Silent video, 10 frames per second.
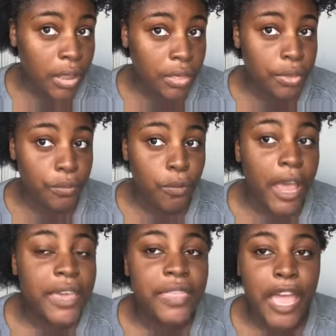the
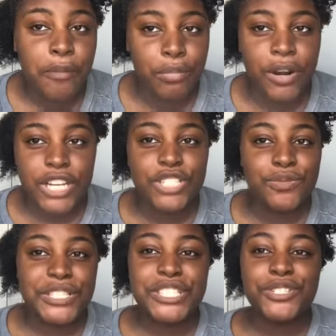way that brush
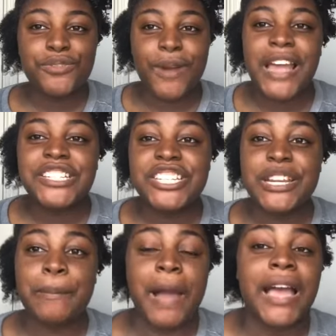was
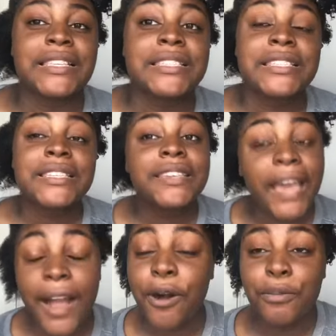scratching my
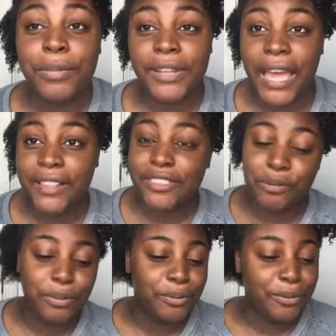scalp. Like
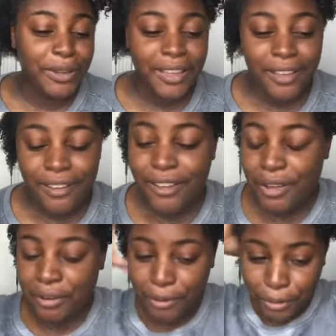the...
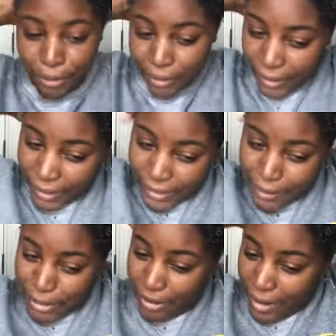Okay,
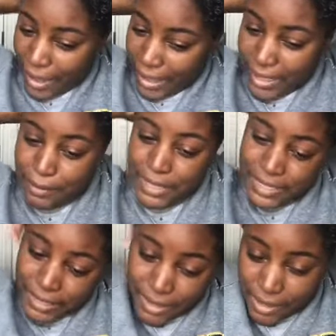let me go ahead and clip
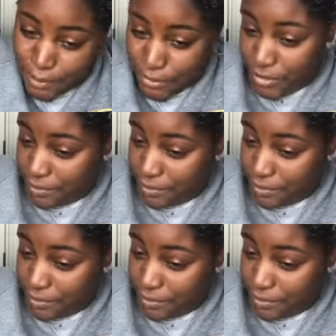this up.